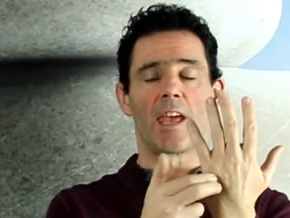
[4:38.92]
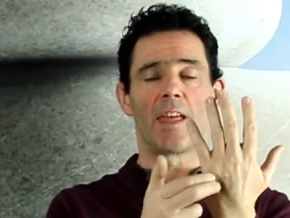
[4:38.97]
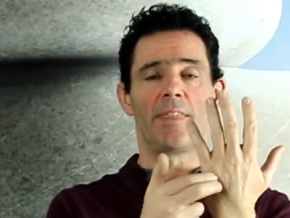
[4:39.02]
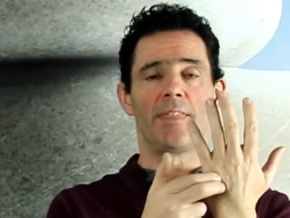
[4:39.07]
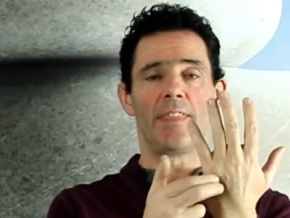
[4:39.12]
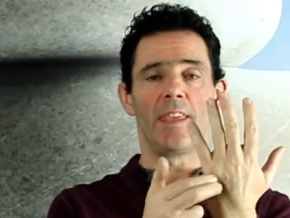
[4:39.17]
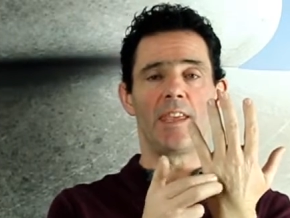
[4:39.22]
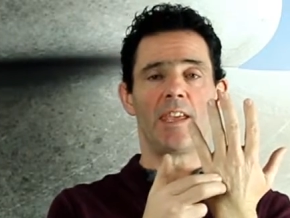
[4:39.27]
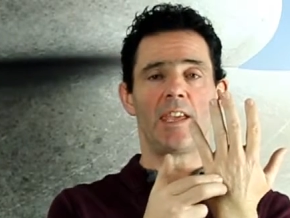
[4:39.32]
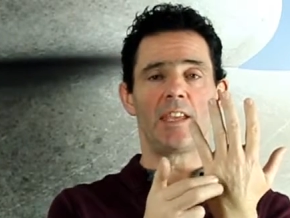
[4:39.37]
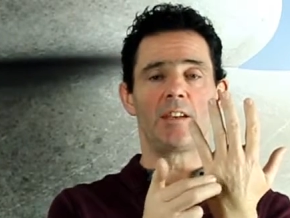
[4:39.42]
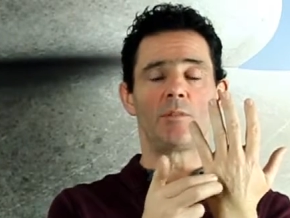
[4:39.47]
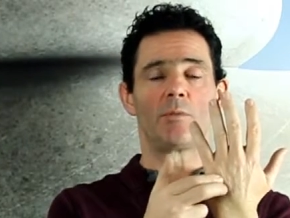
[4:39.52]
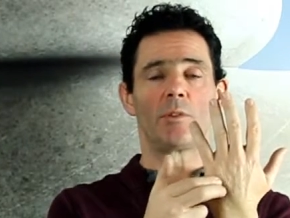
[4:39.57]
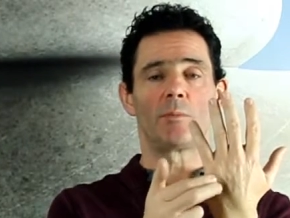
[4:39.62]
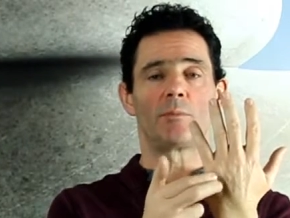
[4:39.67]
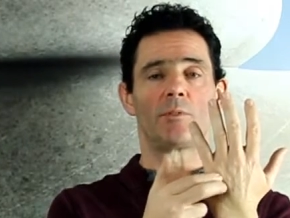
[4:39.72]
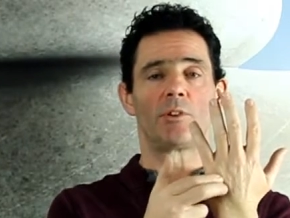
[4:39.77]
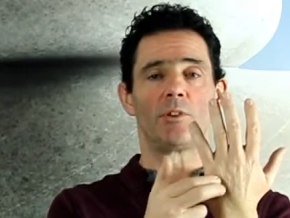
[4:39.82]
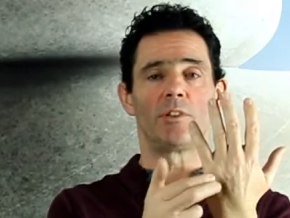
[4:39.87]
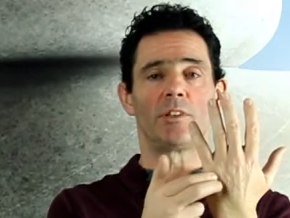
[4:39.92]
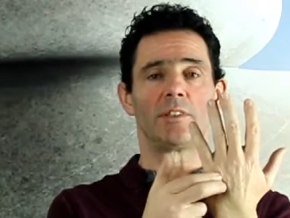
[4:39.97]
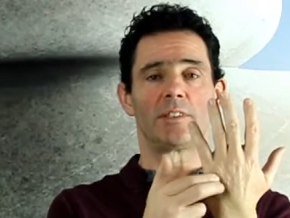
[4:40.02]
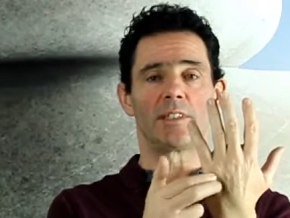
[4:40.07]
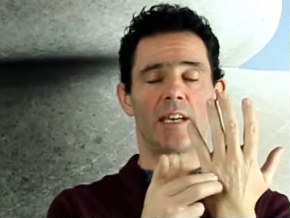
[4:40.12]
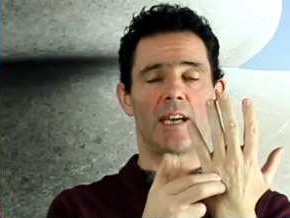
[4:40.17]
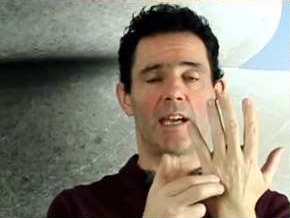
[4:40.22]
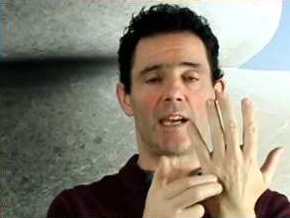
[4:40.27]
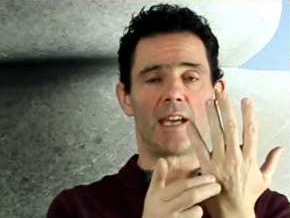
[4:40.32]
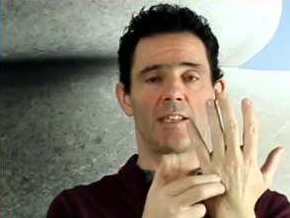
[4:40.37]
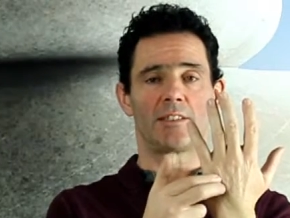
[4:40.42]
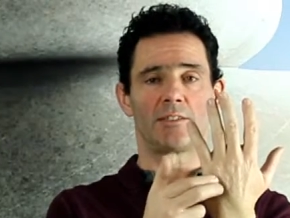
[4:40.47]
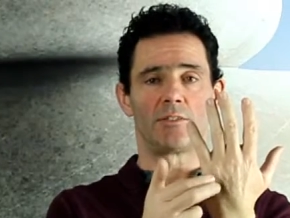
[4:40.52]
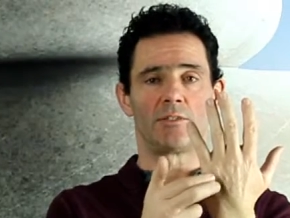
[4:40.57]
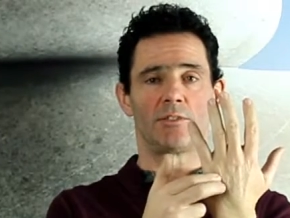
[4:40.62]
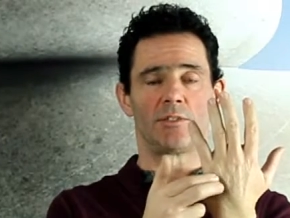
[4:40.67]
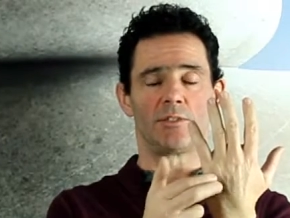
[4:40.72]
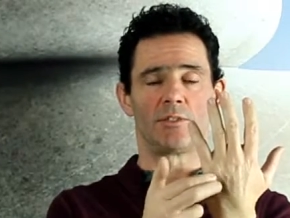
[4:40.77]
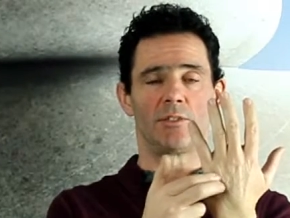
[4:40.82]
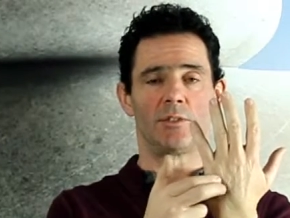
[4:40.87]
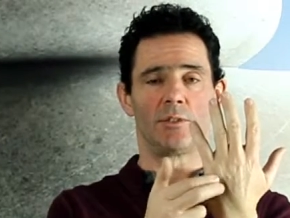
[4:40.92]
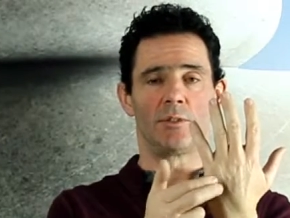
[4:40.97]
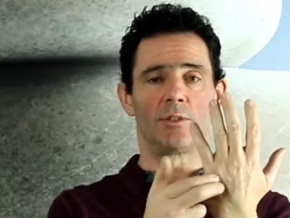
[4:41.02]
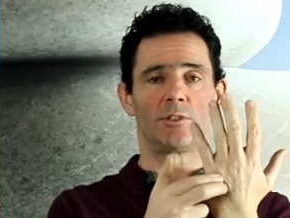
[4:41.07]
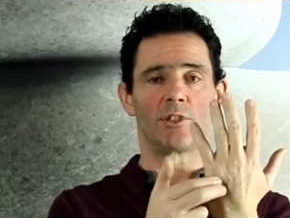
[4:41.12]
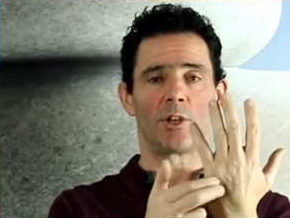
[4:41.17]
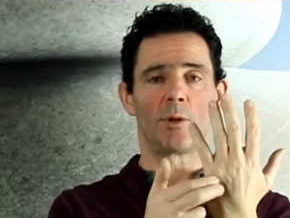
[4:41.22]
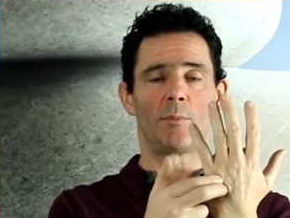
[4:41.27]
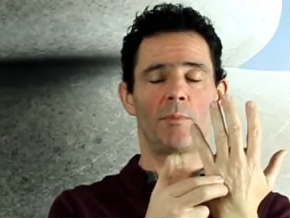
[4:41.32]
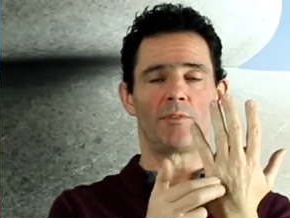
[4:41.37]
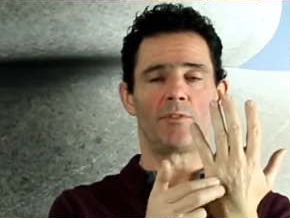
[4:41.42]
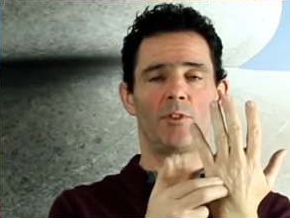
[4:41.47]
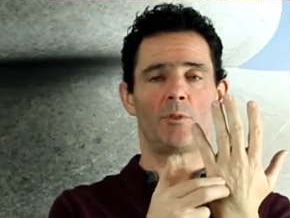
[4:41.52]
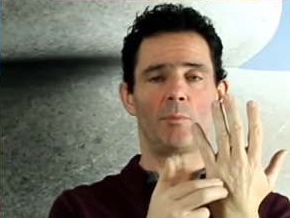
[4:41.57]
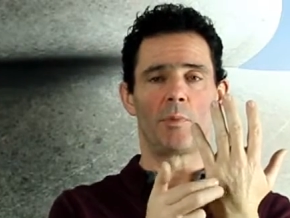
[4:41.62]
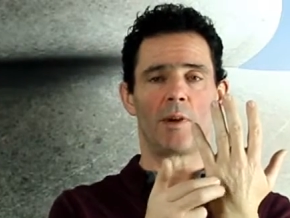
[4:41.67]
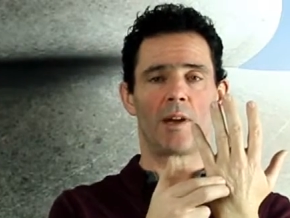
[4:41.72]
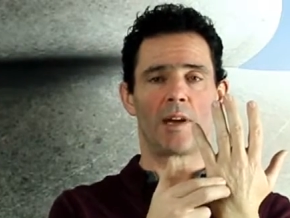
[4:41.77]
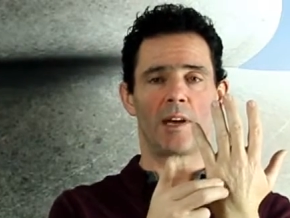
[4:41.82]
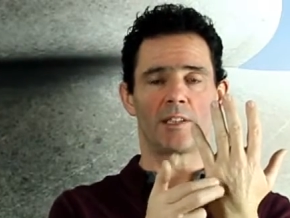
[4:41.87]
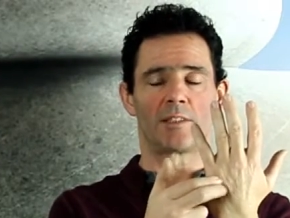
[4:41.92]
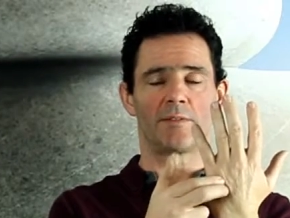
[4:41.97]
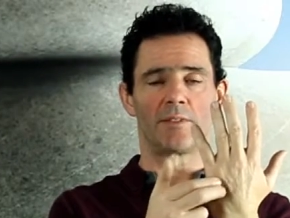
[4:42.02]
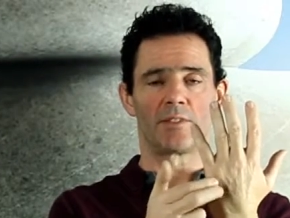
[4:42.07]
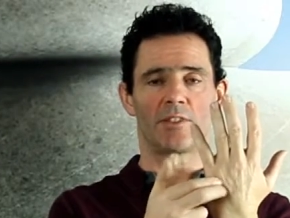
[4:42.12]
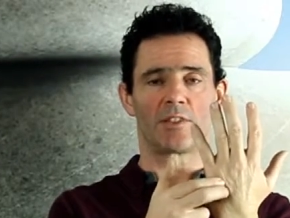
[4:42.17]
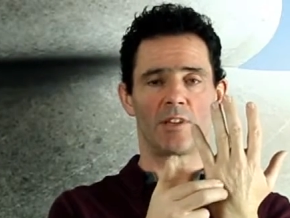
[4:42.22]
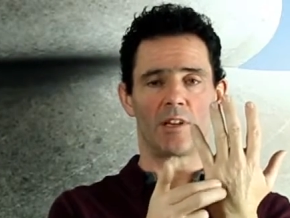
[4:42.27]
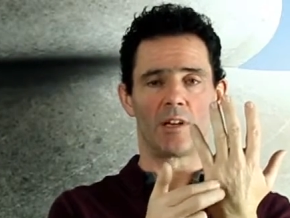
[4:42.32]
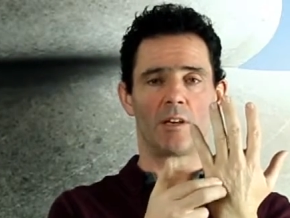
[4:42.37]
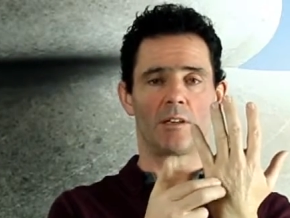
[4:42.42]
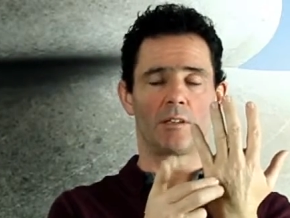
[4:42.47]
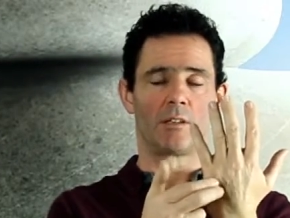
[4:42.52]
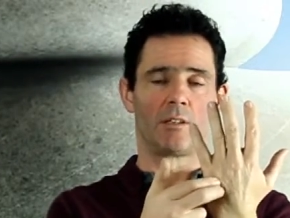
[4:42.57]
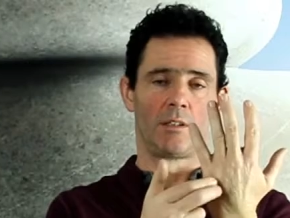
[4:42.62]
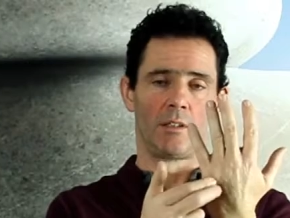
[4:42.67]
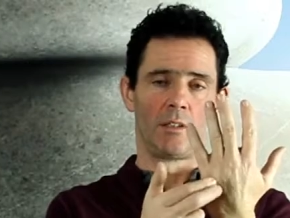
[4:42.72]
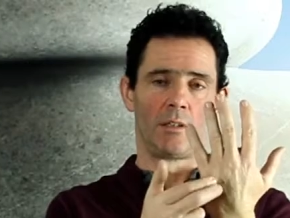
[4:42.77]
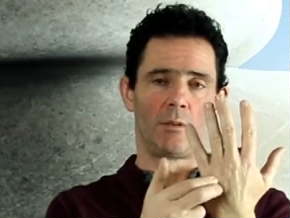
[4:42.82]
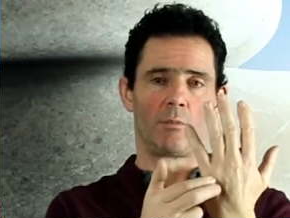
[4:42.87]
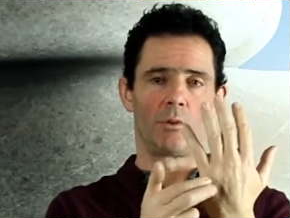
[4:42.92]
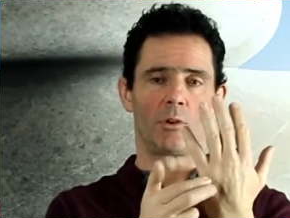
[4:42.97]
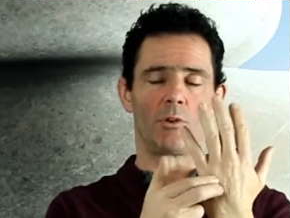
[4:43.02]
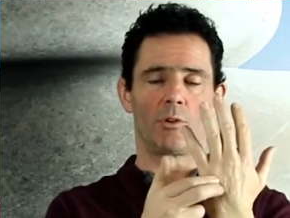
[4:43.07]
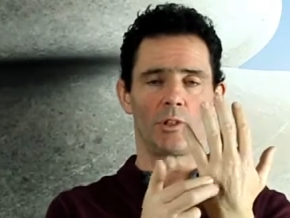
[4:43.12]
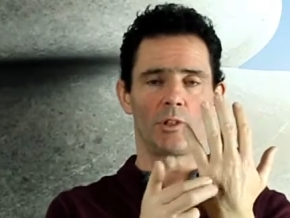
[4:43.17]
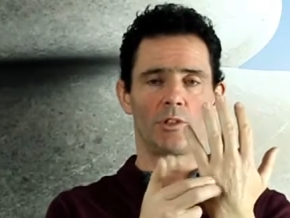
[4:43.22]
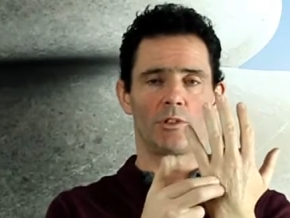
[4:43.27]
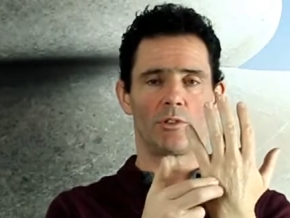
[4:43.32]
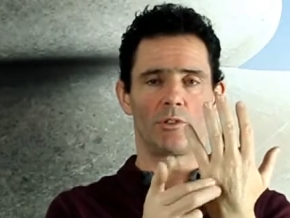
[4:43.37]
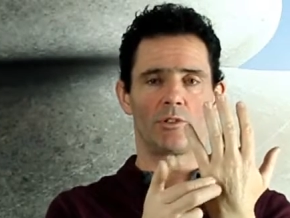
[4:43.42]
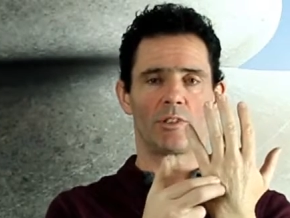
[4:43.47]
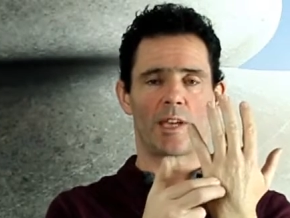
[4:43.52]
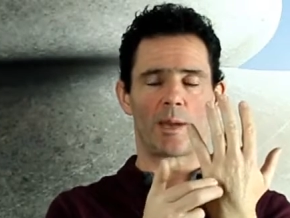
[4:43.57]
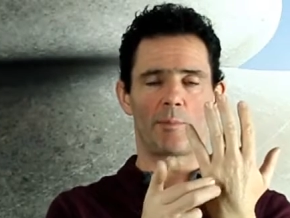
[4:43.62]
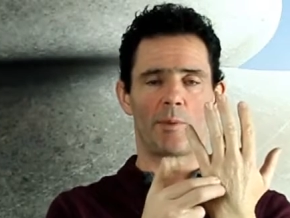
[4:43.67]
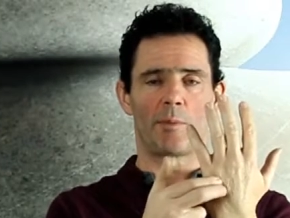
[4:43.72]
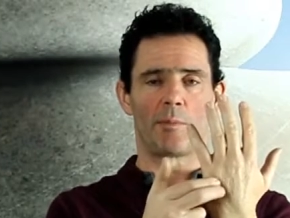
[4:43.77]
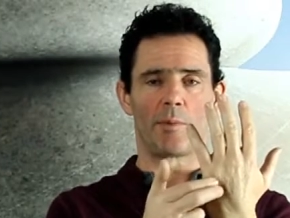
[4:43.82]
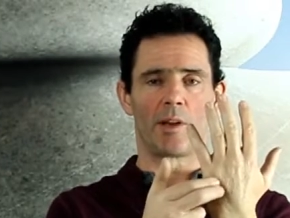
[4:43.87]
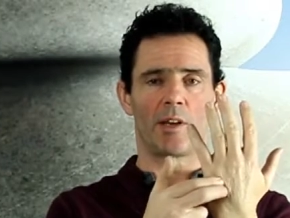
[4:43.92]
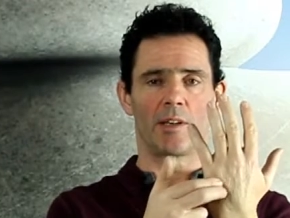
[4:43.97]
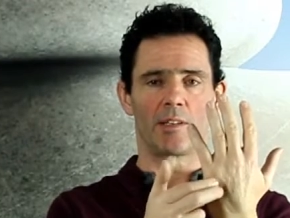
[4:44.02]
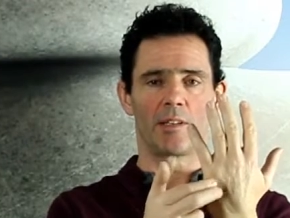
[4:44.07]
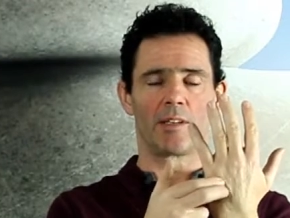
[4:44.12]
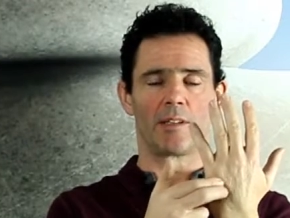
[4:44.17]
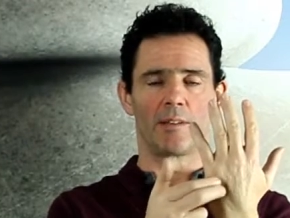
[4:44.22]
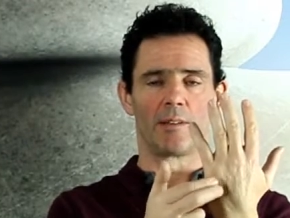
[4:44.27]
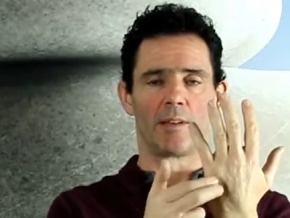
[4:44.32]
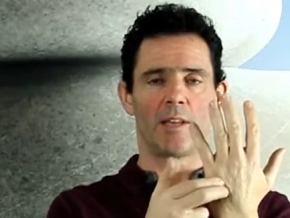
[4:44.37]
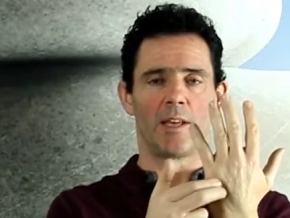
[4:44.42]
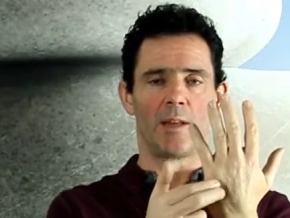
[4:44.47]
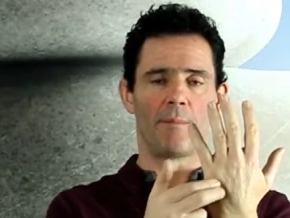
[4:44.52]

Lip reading: And then what I'm going to ask you to do is hum a few bars of a song. We're going to choose Happy Birthday.